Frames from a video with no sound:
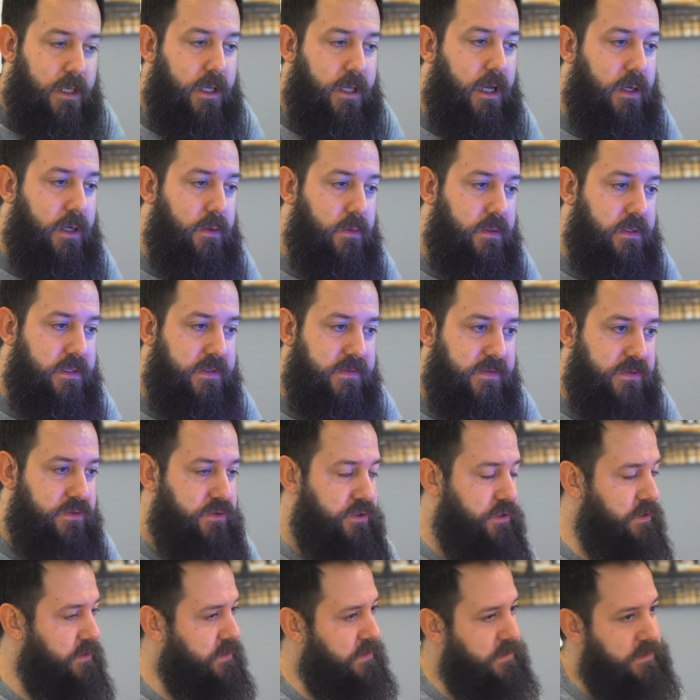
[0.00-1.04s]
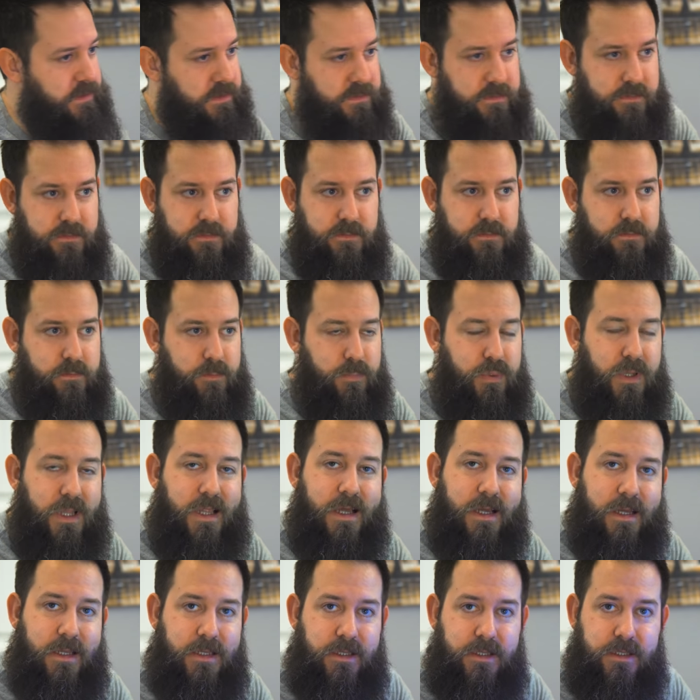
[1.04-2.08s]
I was just
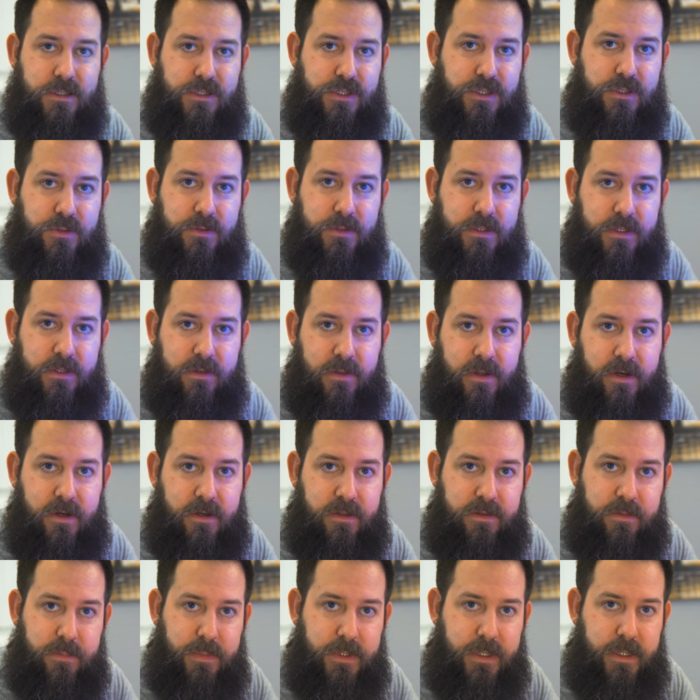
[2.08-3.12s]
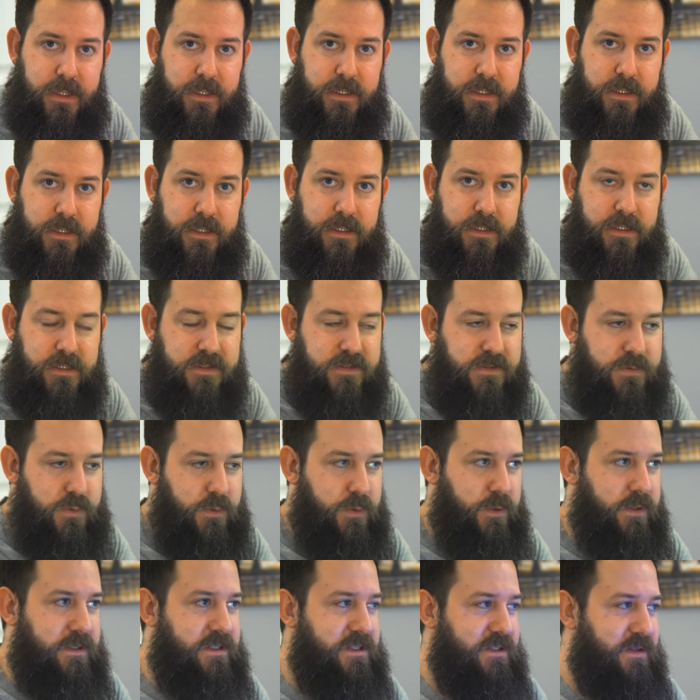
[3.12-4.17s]
blind shooting there in the beginning and
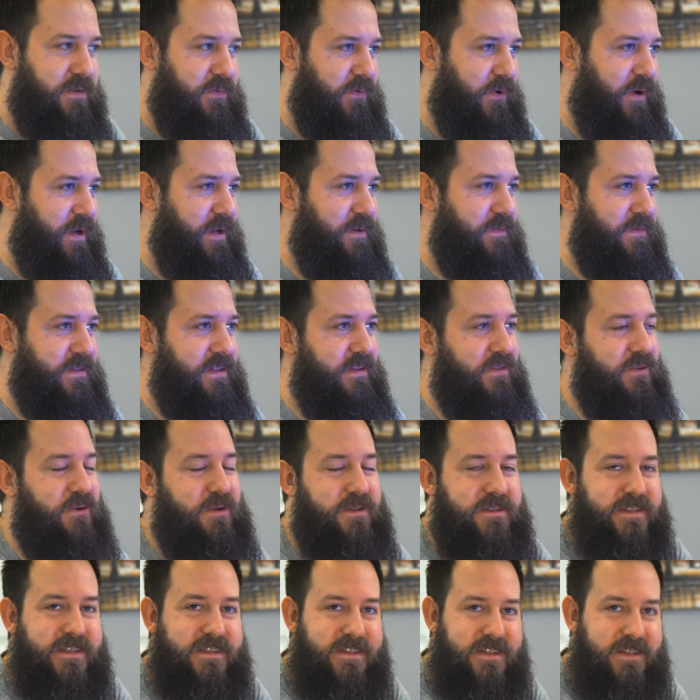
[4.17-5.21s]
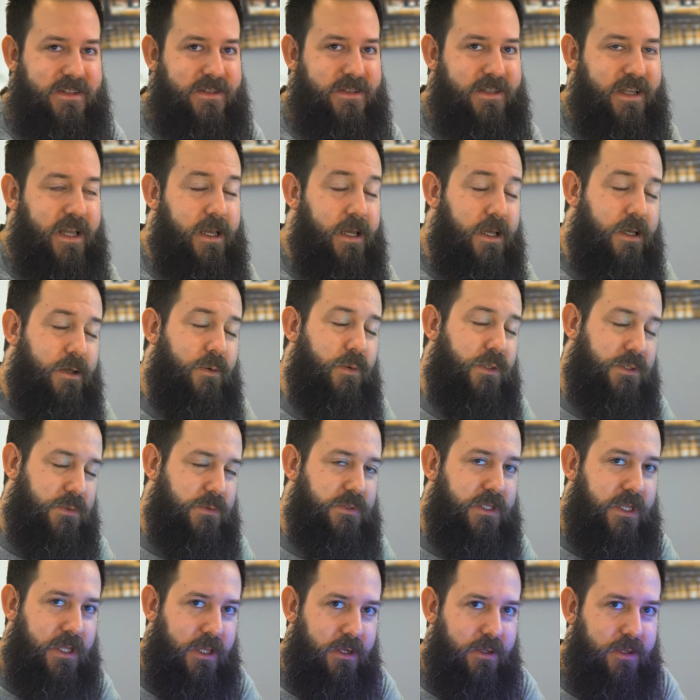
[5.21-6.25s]
switched the RAM to 3600, which
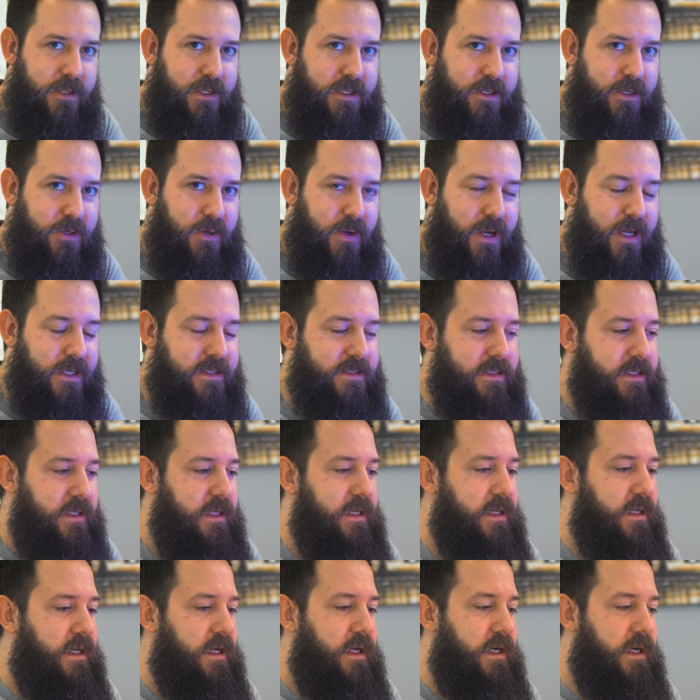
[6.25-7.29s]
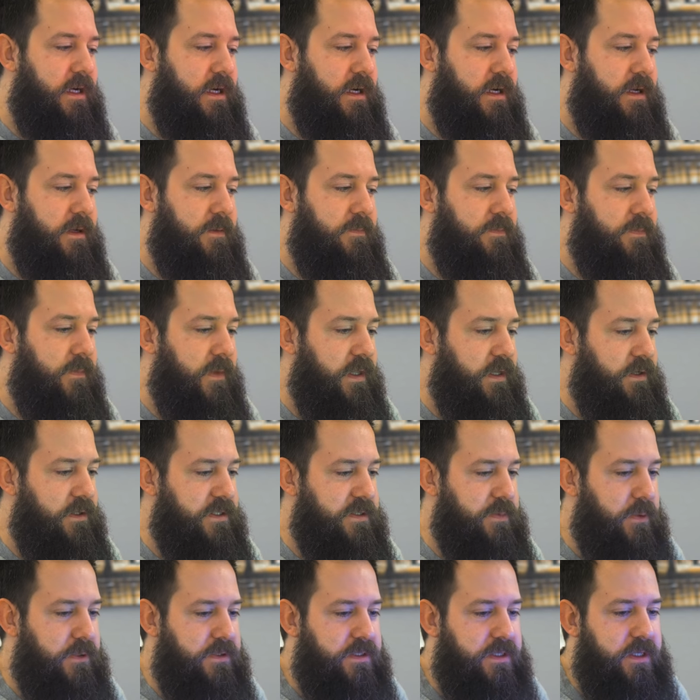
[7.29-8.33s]
was clearly incorrect. Um, you're
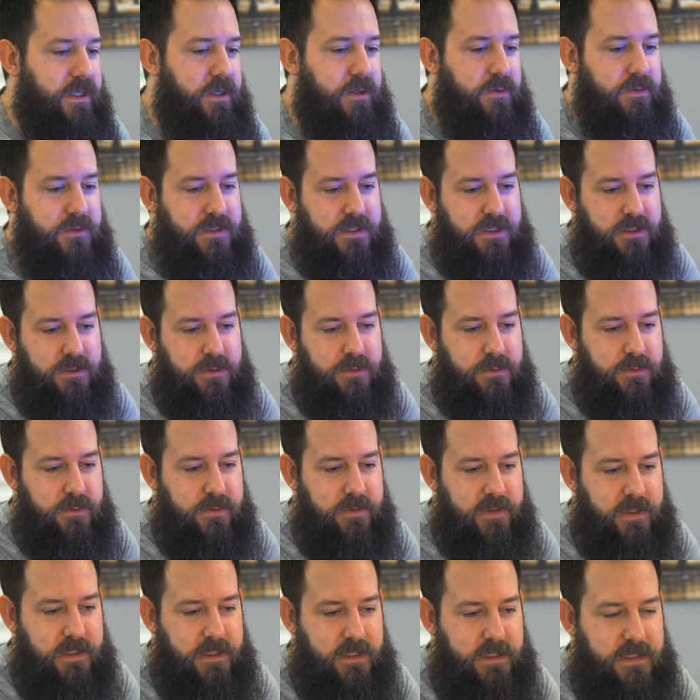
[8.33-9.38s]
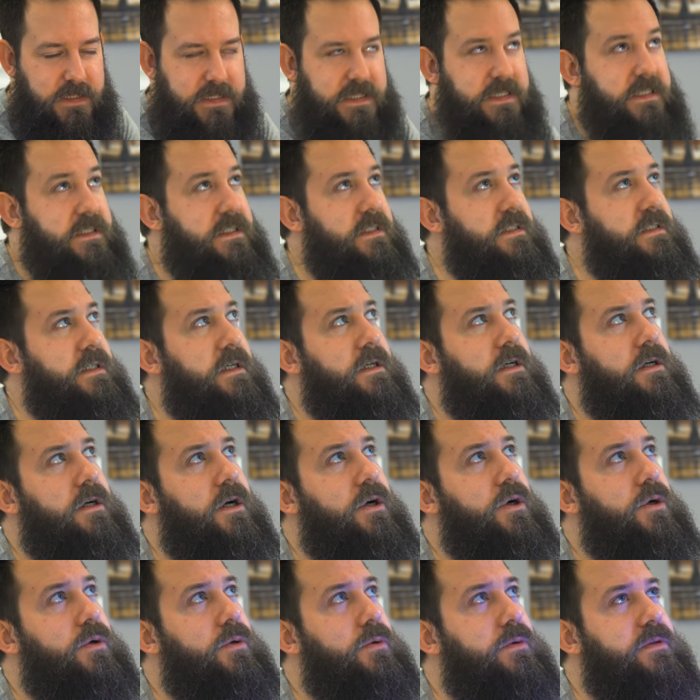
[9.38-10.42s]
supposed to go to the
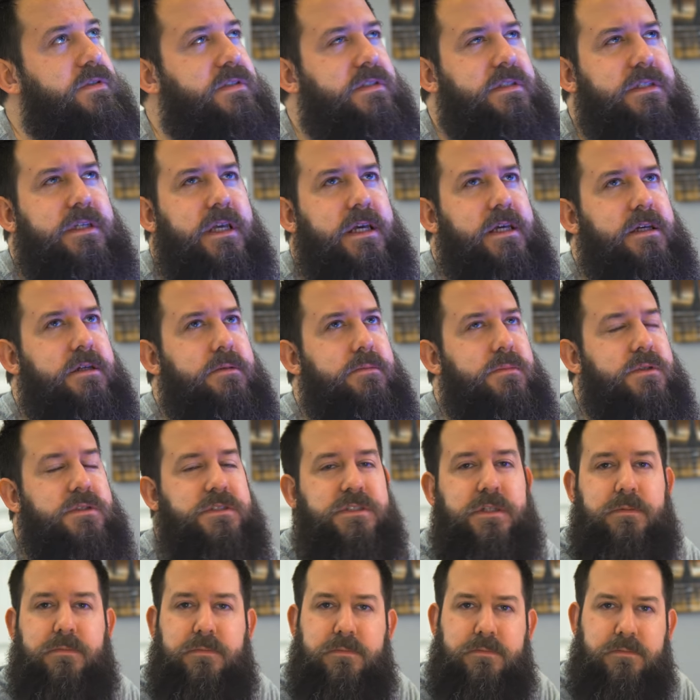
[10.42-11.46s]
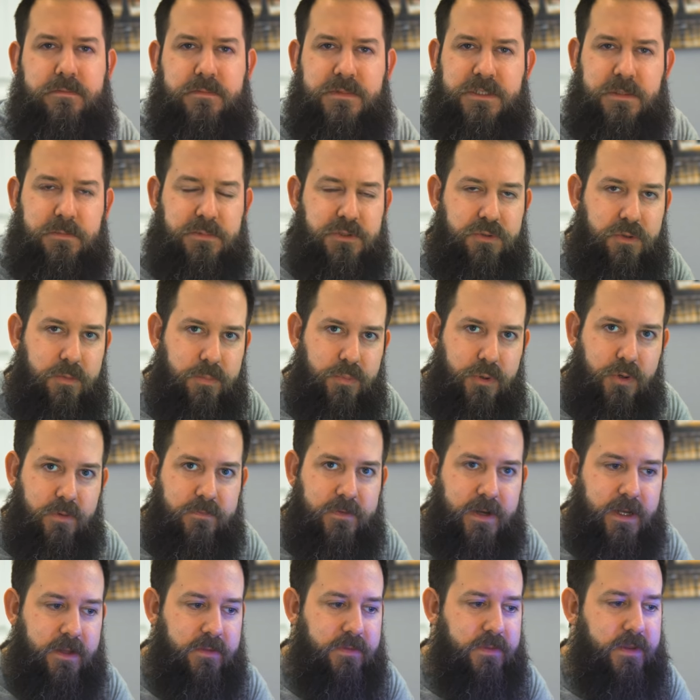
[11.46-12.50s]
DOCP or some some sort of
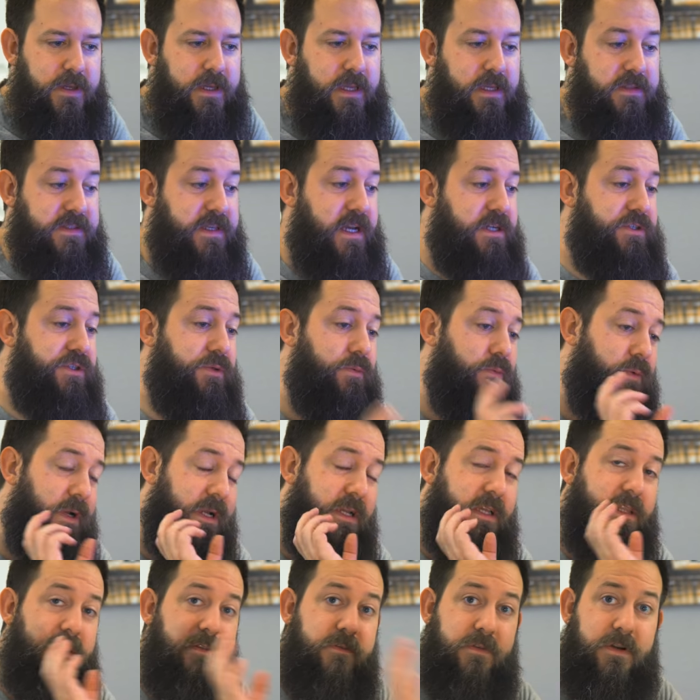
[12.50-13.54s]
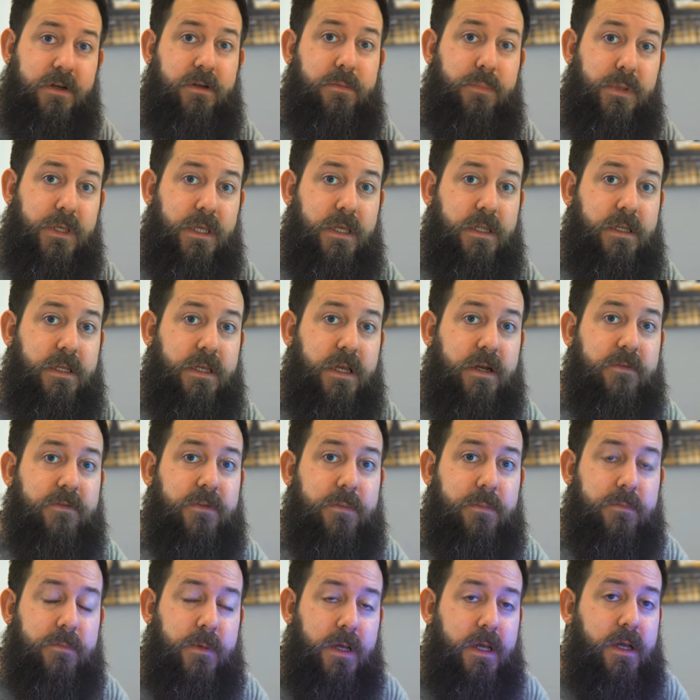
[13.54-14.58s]
profile thing. It's actually right in the very beginning of
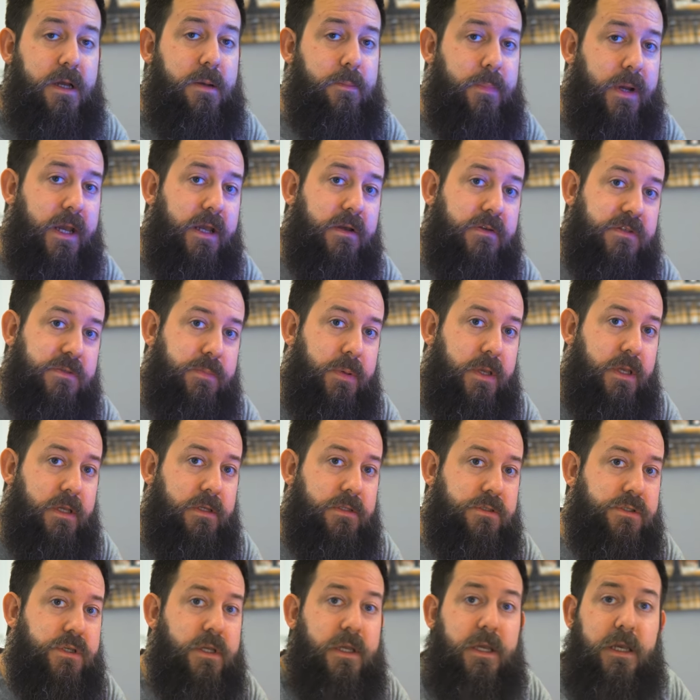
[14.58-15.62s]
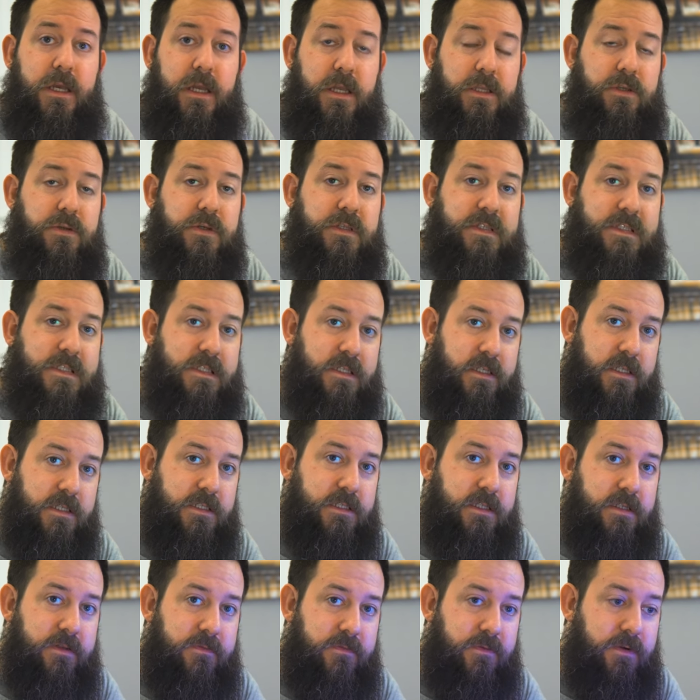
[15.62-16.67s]
the BIOS page, and you can select
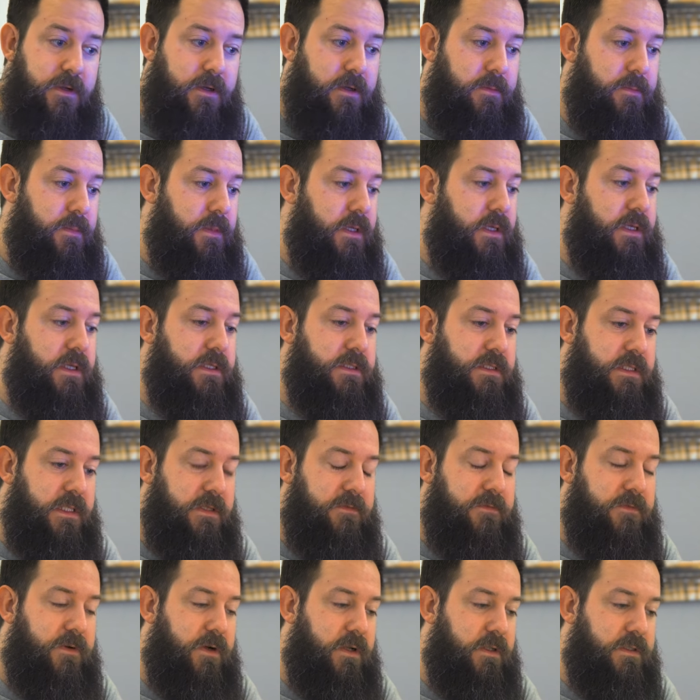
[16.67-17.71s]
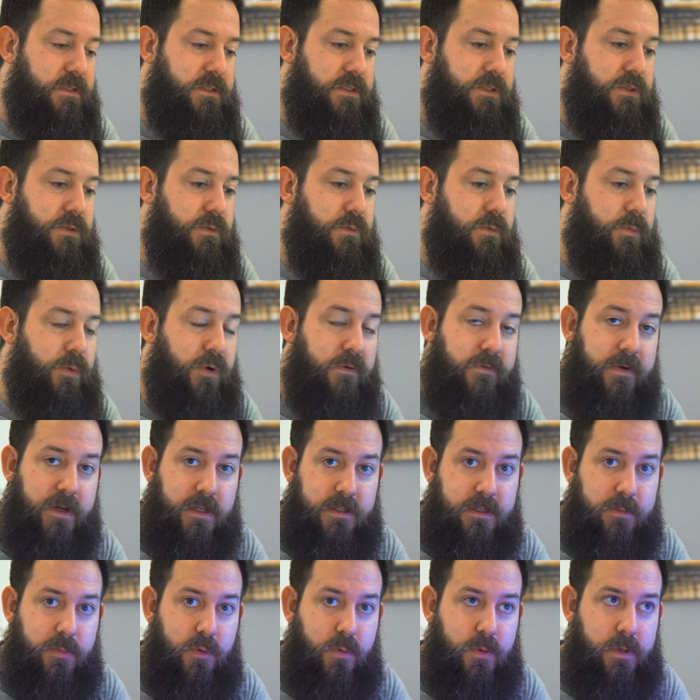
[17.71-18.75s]
it from default to profile
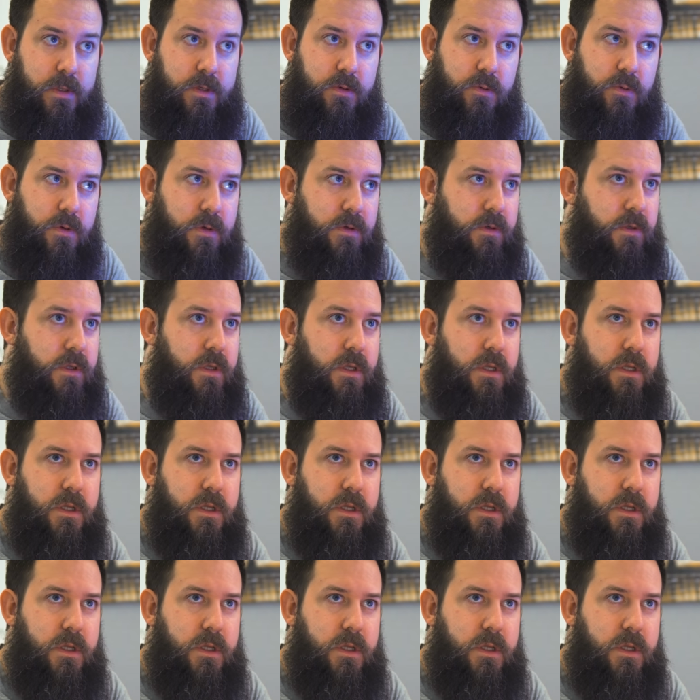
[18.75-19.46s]
number one or